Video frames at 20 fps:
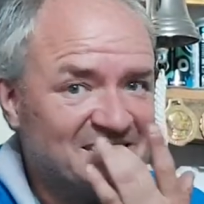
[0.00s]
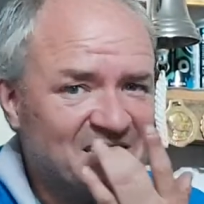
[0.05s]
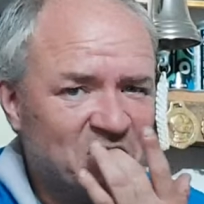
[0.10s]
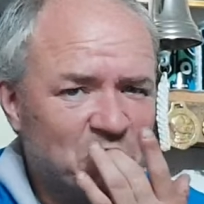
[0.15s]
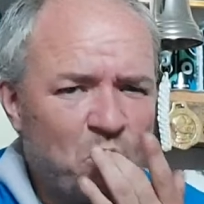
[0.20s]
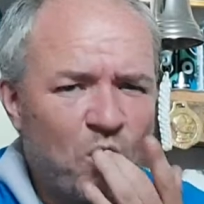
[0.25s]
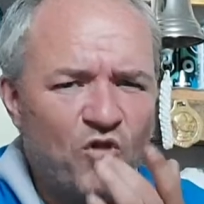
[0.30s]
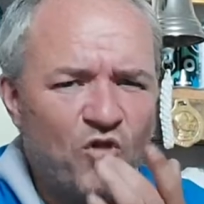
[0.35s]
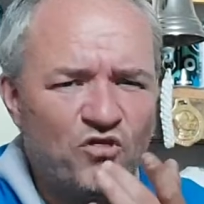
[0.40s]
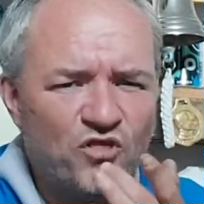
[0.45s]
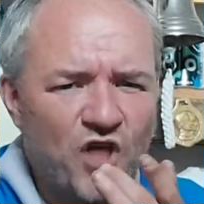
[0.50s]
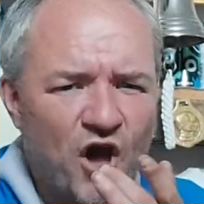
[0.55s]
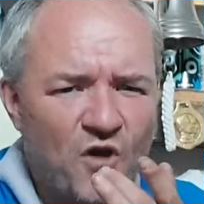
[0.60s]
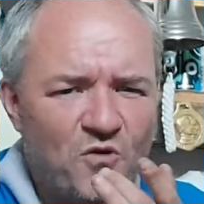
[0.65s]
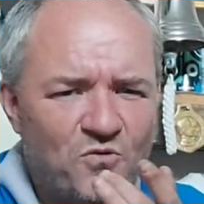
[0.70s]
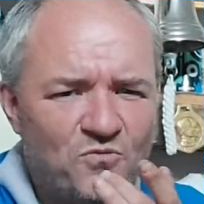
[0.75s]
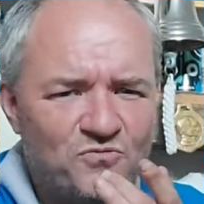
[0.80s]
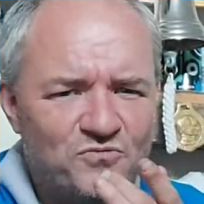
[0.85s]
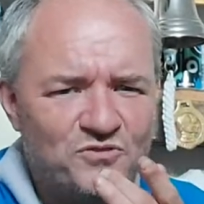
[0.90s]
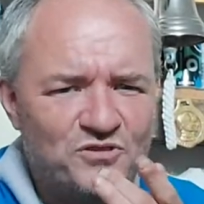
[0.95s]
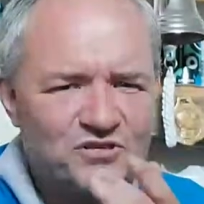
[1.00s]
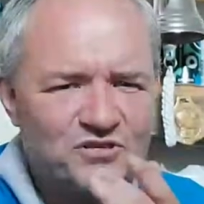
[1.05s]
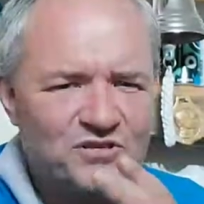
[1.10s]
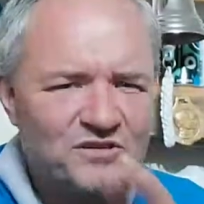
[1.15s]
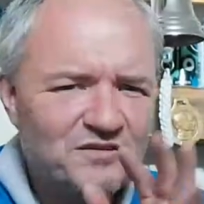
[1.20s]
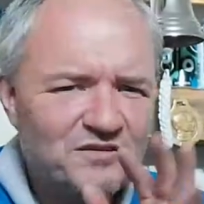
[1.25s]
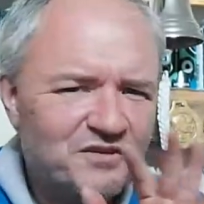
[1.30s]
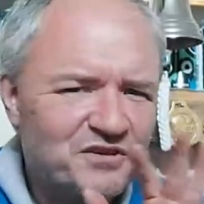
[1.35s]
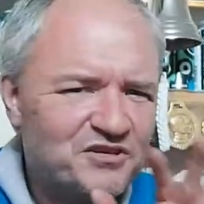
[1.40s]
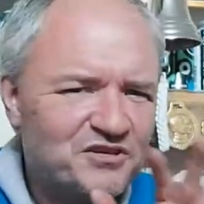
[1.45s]
One knows
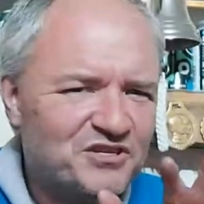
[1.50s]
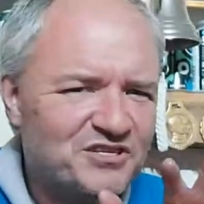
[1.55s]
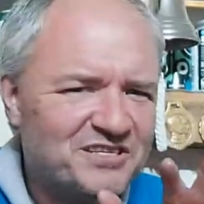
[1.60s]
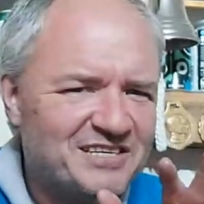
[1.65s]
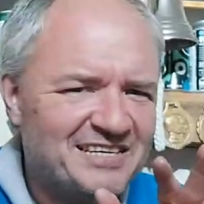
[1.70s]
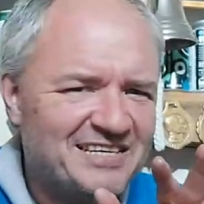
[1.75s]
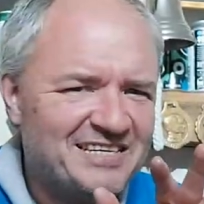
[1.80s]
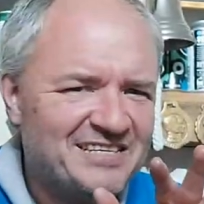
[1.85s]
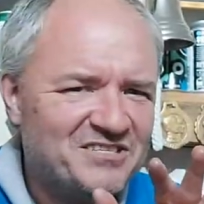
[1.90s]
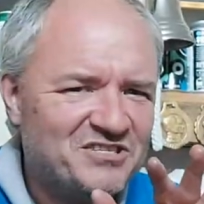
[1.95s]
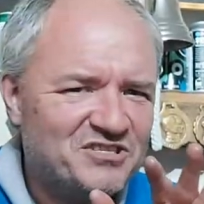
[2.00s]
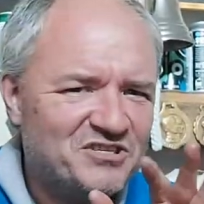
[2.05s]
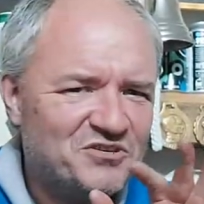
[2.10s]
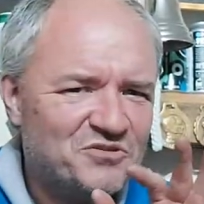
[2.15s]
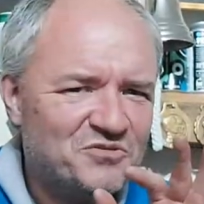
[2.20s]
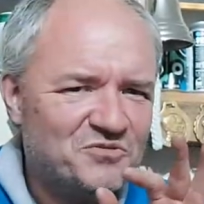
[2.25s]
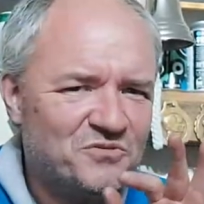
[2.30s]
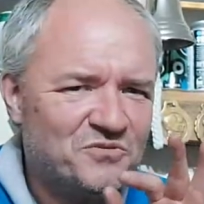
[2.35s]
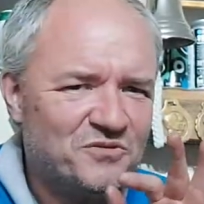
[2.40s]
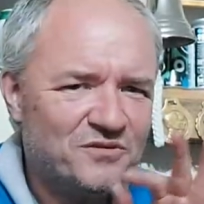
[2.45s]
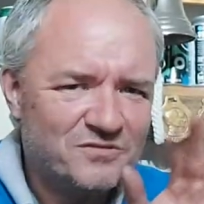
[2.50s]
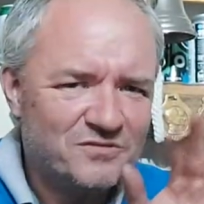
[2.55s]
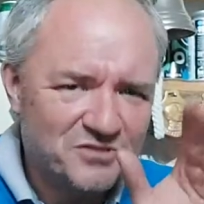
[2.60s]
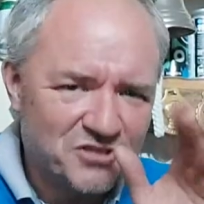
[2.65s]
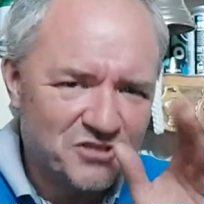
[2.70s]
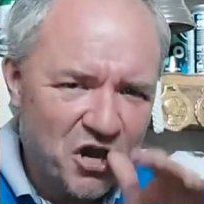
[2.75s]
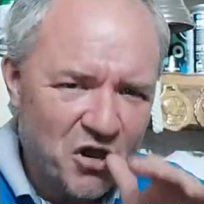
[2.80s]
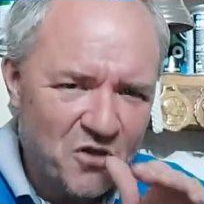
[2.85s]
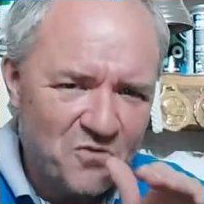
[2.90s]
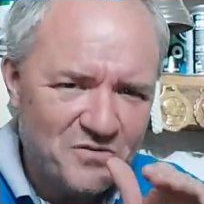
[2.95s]
that you need to
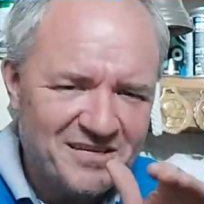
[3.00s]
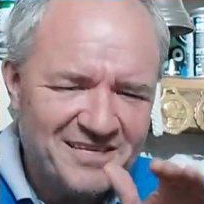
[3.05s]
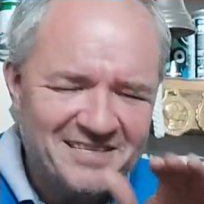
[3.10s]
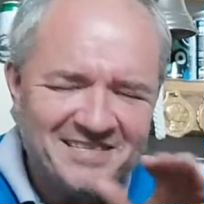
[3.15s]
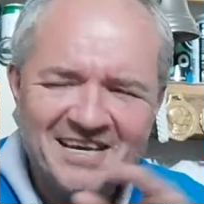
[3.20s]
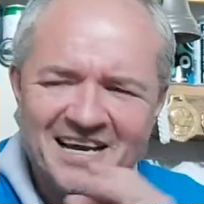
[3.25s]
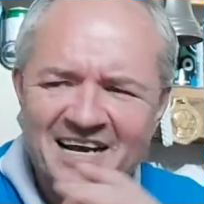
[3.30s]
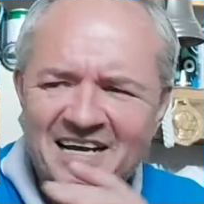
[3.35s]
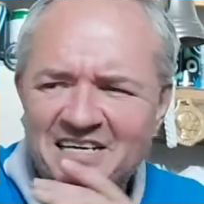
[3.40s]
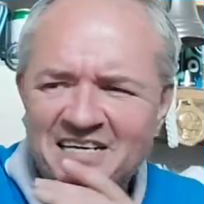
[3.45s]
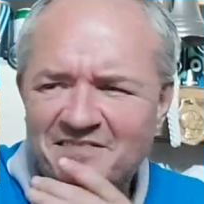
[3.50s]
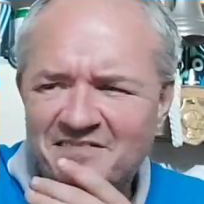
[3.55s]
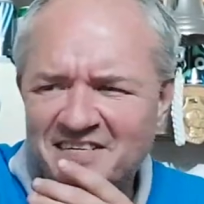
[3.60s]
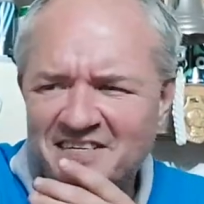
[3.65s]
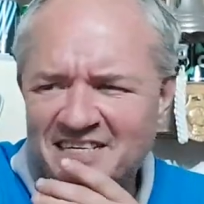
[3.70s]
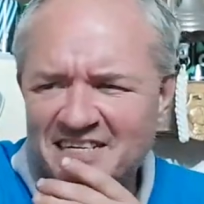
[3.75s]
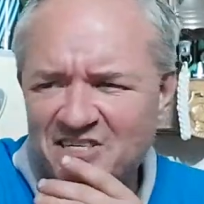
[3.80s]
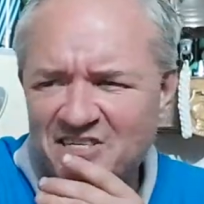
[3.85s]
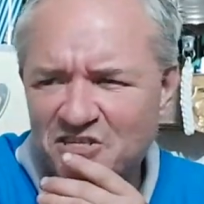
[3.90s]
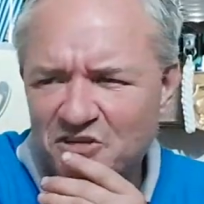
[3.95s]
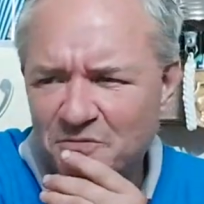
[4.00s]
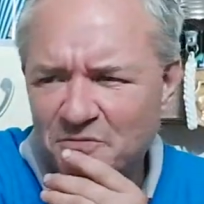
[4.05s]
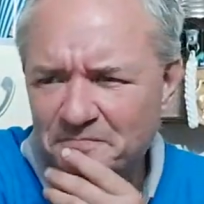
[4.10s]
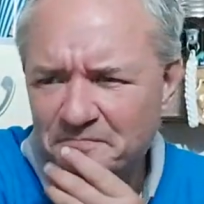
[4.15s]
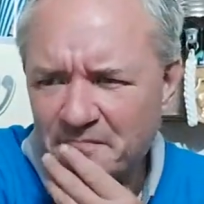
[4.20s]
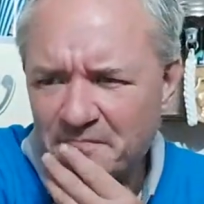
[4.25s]
tone it down if you need to.